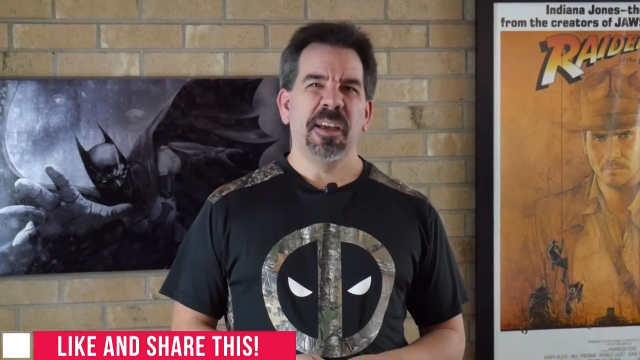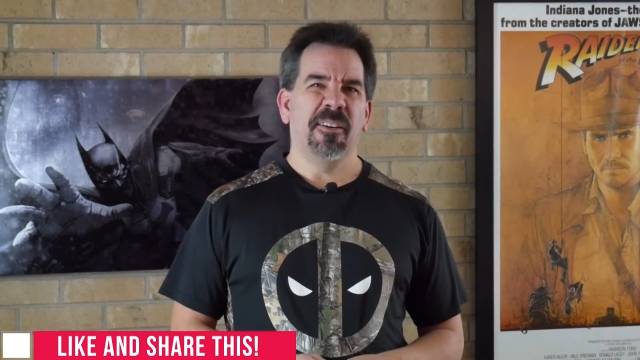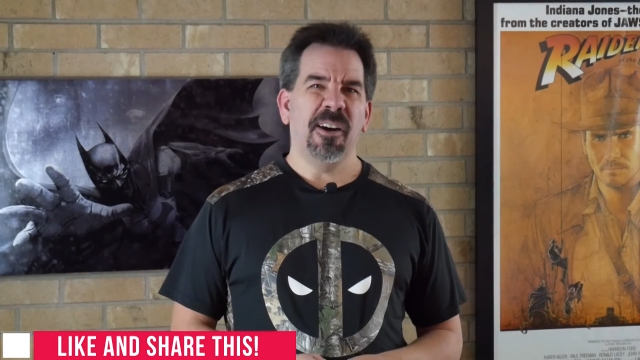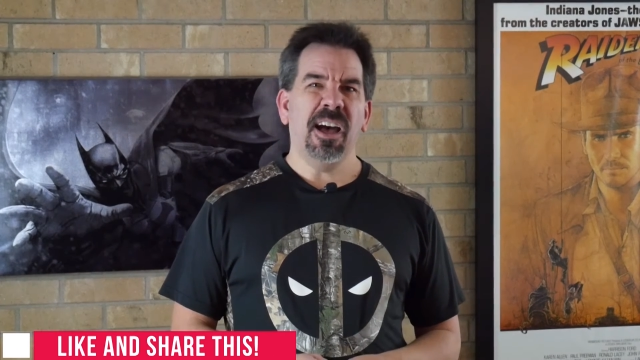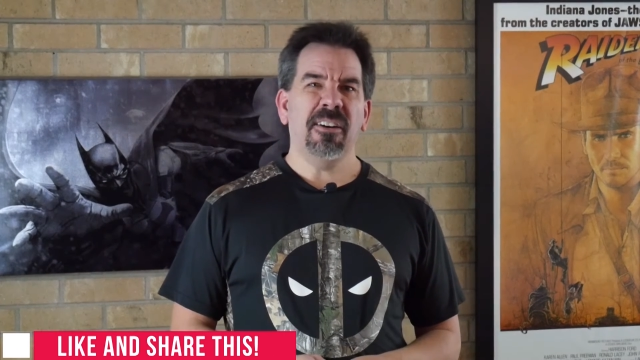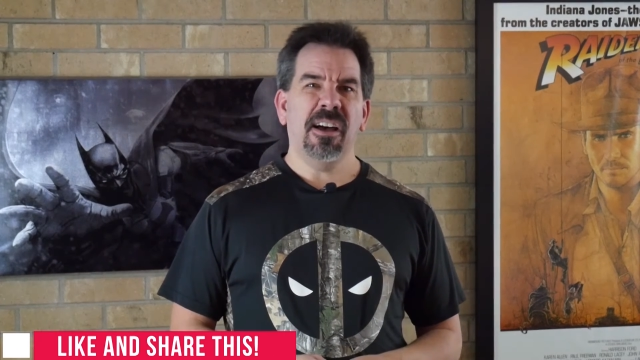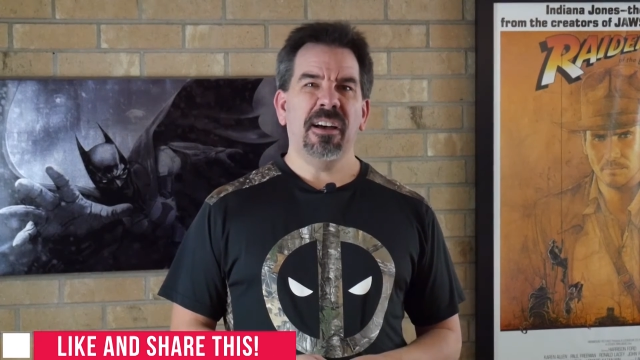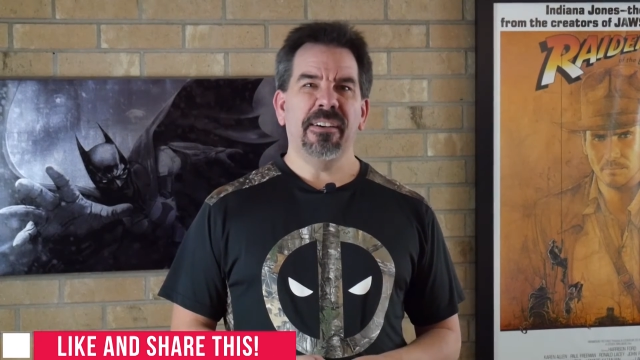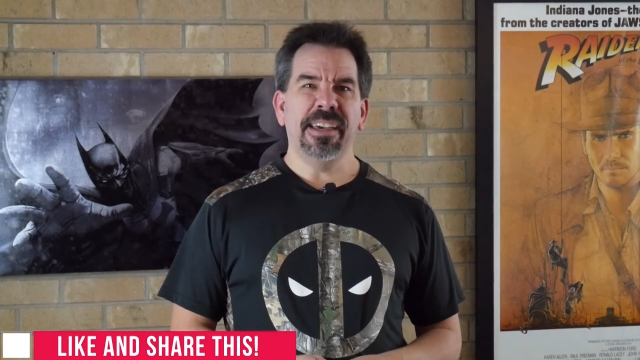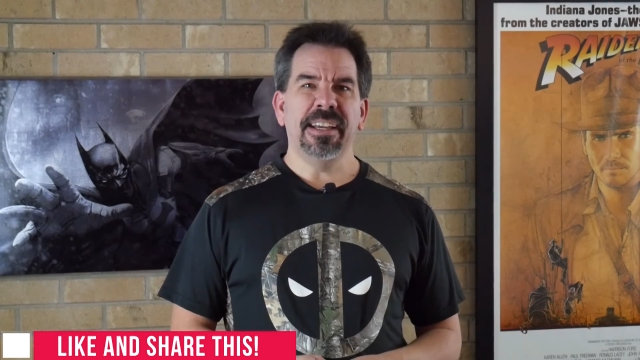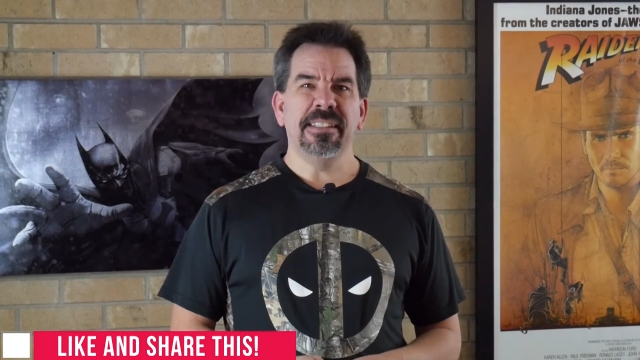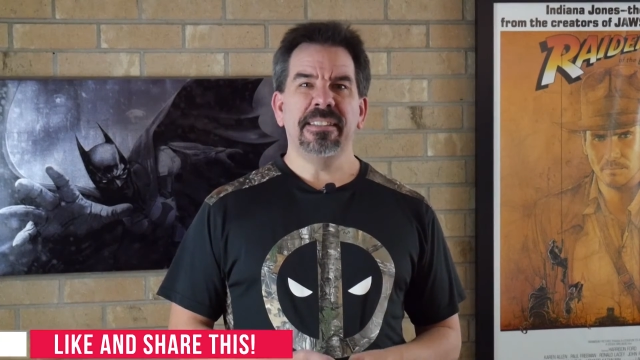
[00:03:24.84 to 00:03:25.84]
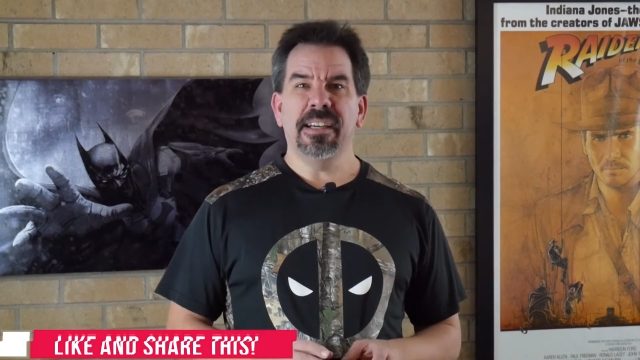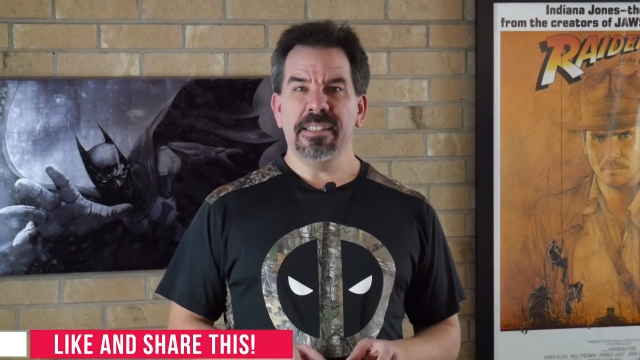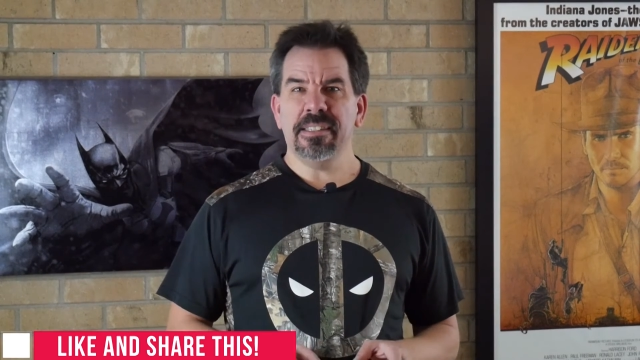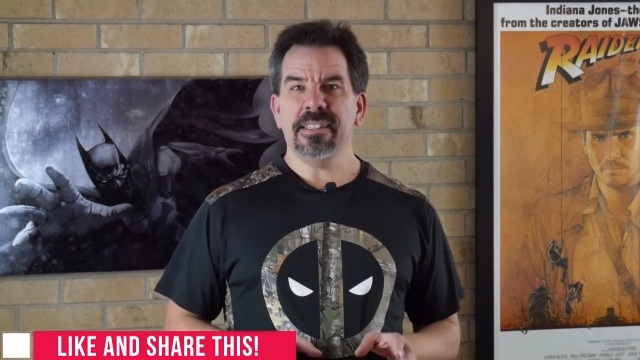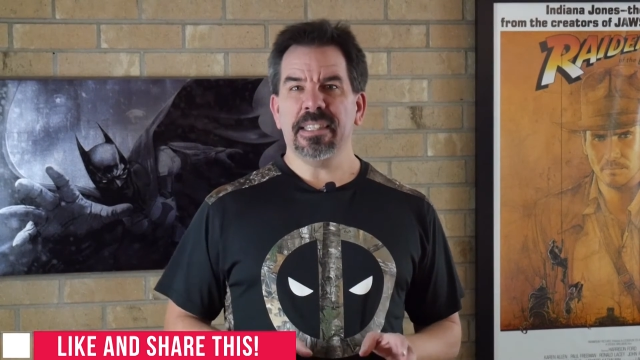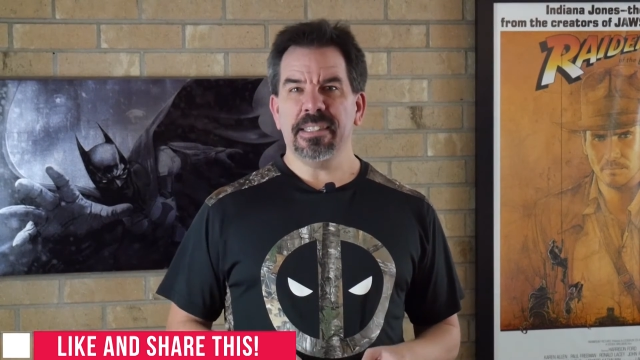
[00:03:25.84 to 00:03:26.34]
La La Land
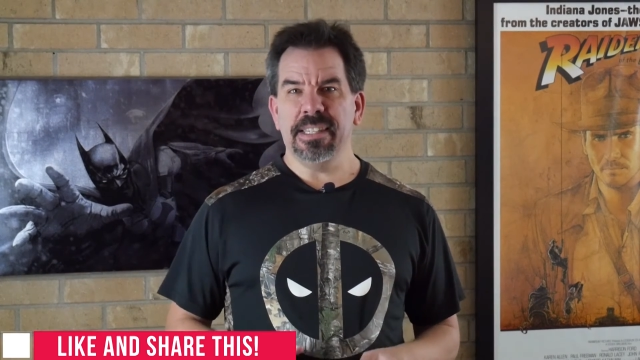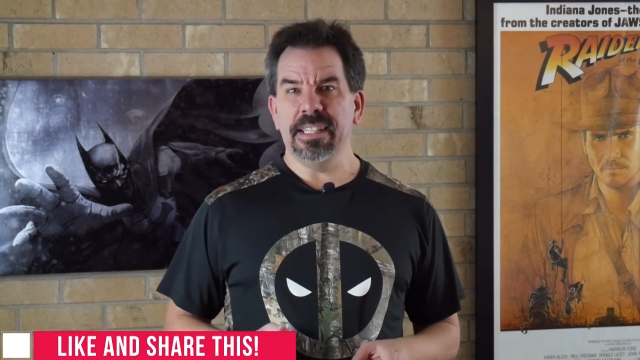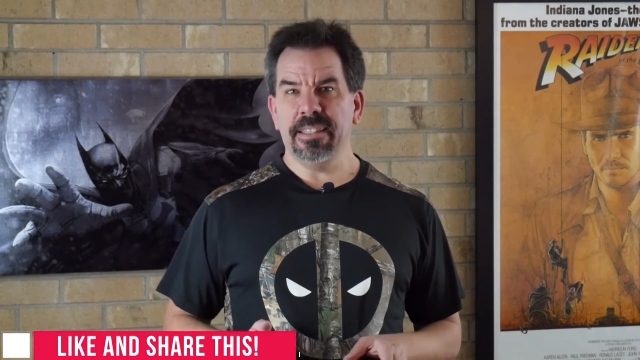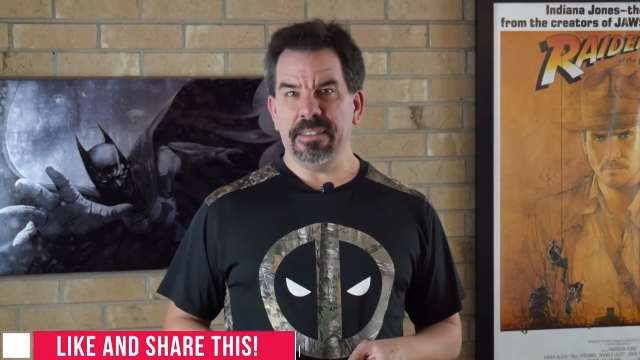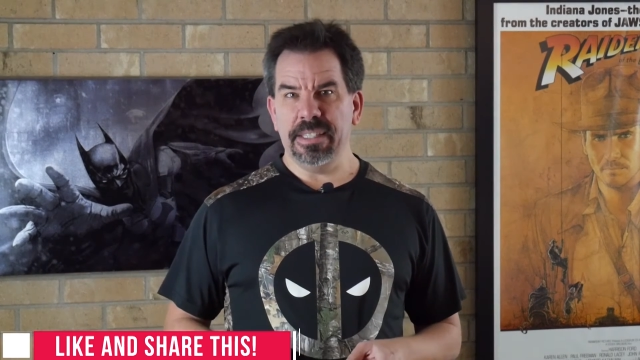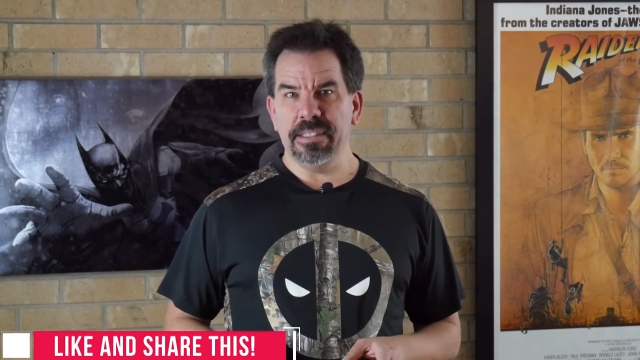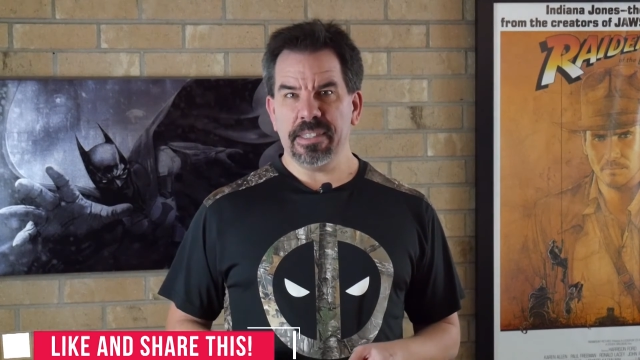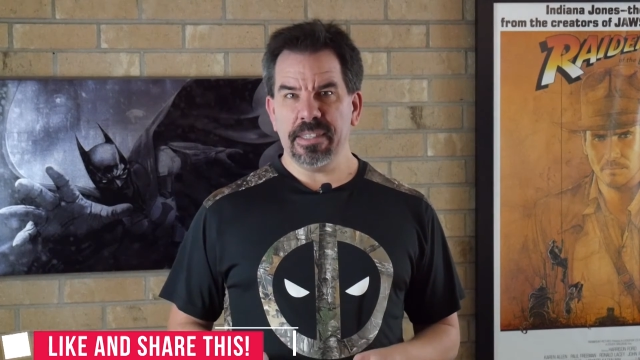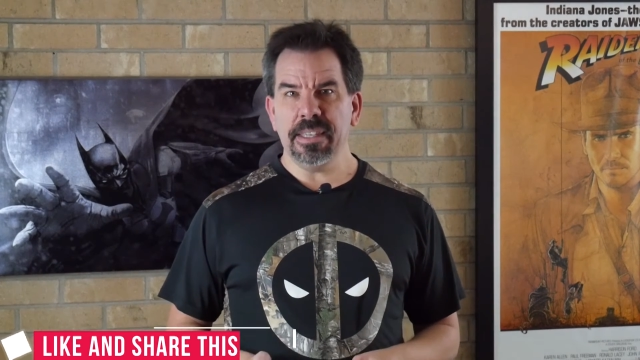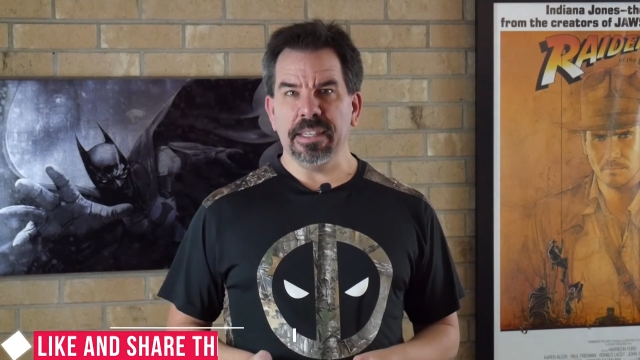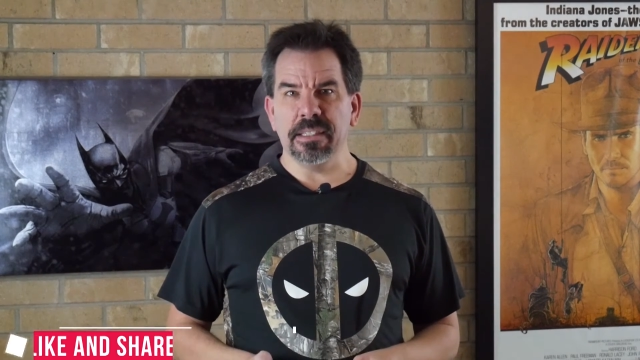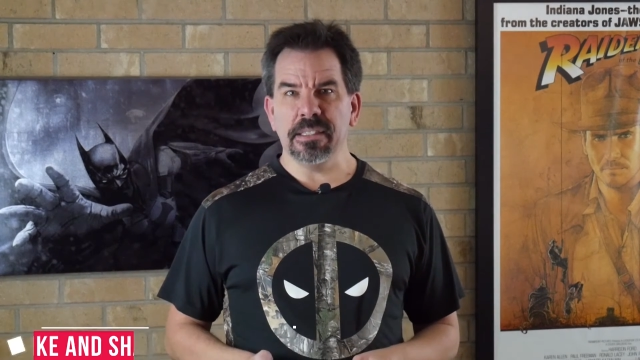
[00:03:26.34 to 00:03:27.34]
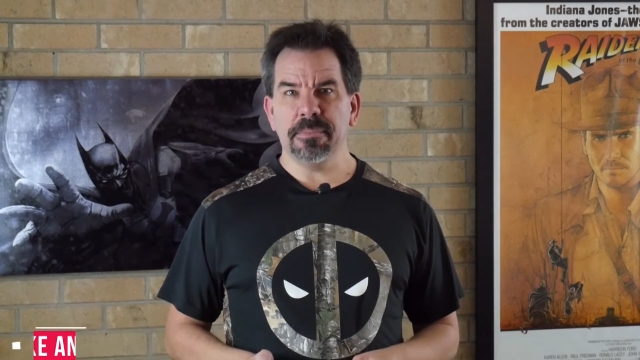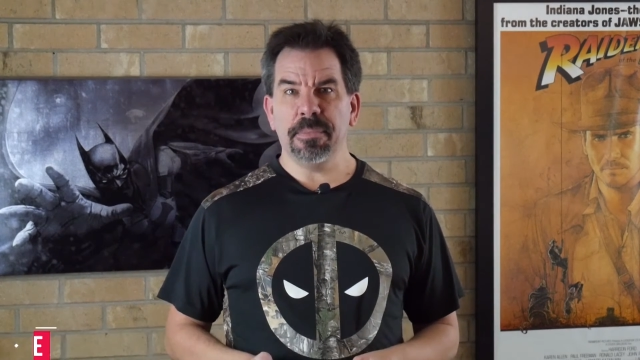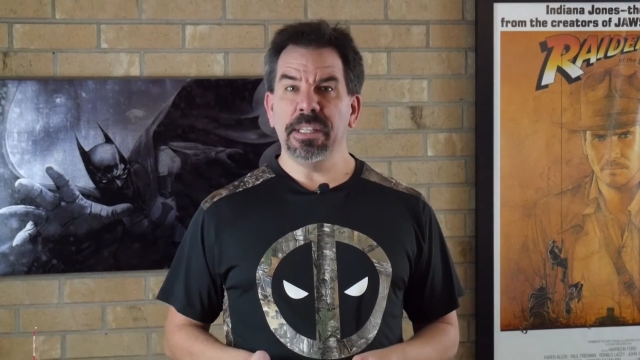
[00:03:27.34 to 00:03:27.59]
does succeed at these things,